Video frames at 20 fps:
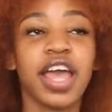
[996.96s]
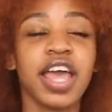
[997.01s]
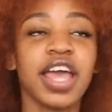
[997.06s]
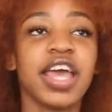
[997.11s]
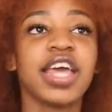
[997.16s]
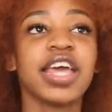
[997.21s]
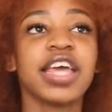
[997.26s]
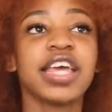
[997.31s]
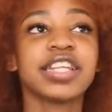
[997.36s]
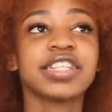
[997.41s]

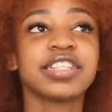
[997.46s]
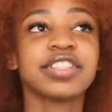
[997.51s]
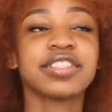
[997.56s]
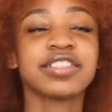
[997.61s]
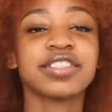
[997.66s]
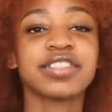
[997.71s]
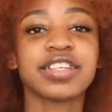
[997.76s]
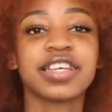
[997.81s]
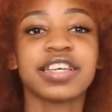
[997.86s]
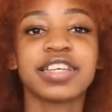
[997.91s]

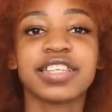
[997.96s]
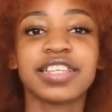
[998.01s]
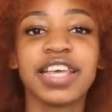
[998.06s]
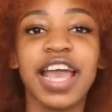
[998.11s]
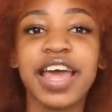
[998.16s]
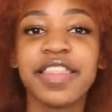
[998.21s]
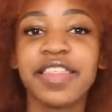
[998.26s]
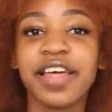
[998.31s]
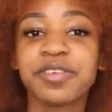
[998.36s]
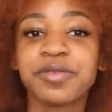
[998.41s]
And
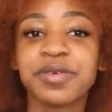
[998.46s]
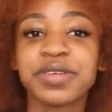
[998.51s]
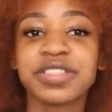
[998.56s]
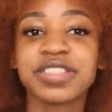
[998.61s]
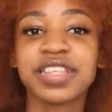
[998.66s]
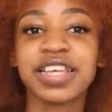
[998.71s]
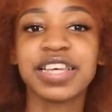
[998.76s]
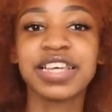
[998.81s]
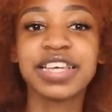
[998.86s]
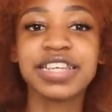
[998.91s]
yeah, that
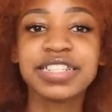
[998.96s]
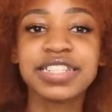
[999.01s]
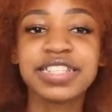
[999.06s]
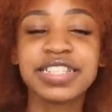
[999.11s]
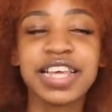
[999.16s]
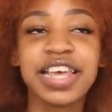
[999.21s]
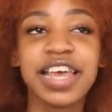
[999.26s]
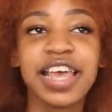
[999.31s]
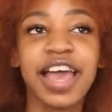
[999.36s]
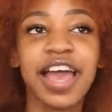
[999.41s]
was
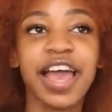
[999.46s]
it.